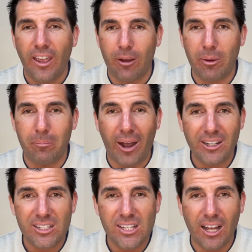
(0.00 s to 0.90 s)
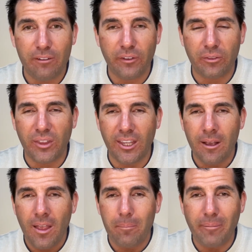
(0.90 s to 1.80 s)
and we minus off the
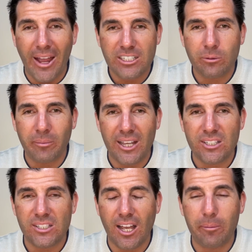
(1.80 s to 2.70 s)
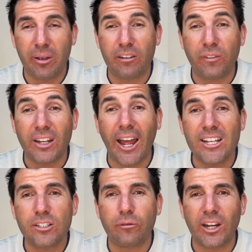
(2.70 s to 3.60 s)
maximum SSI benefit
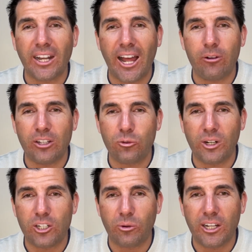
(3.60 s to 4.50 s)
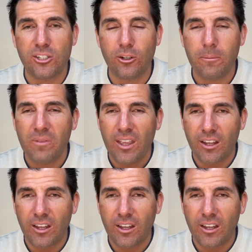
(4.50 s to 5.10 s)
as of right now in 2022,